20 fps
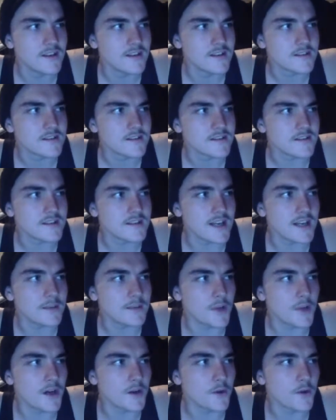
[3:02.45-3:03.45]

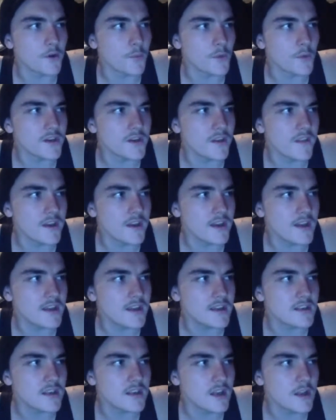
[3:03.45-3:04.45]
Salem going on a wander there,
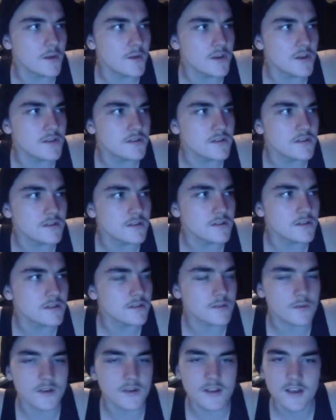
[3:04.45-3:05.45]
eating a locust. It's
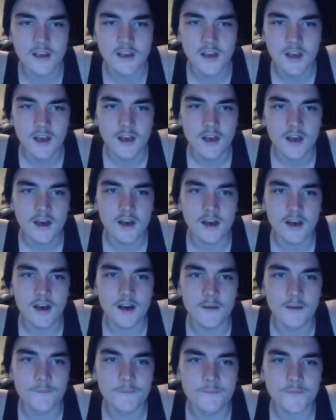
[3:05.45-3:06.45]
great.
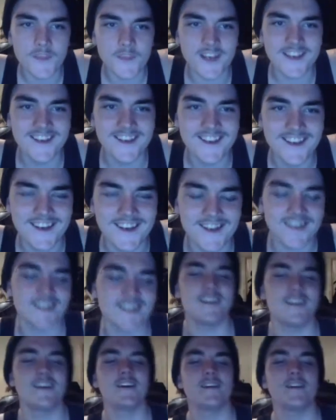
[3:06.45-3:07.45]

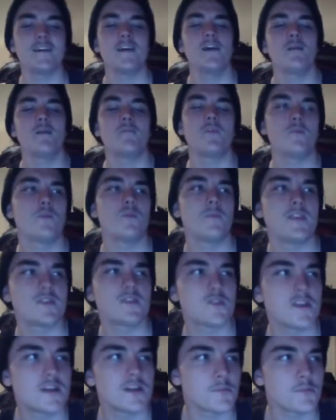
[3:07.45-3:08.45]
Yeah, but we'll be
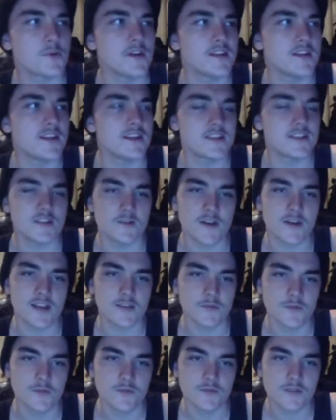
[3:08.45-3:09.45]
trying to breed these two
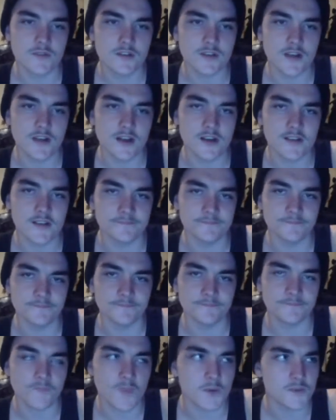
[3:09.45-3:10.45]
animals.
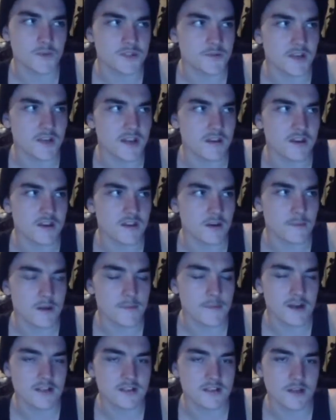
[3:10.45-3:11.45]
Once we get that, there'll be
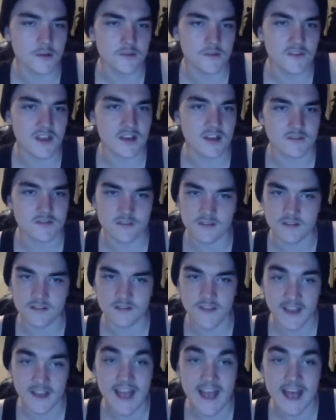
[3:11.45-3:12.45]
about 2,000.
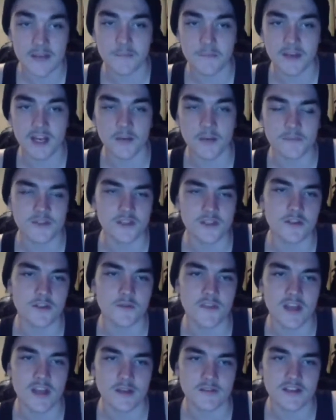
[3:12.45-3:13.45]
There can be up to
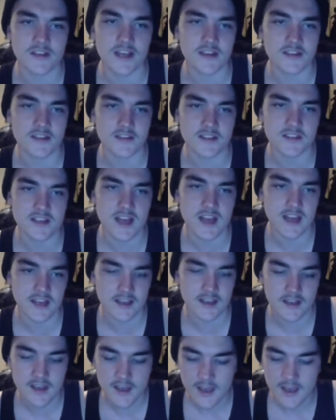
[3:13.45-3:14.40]
2,000 eggs in the sack.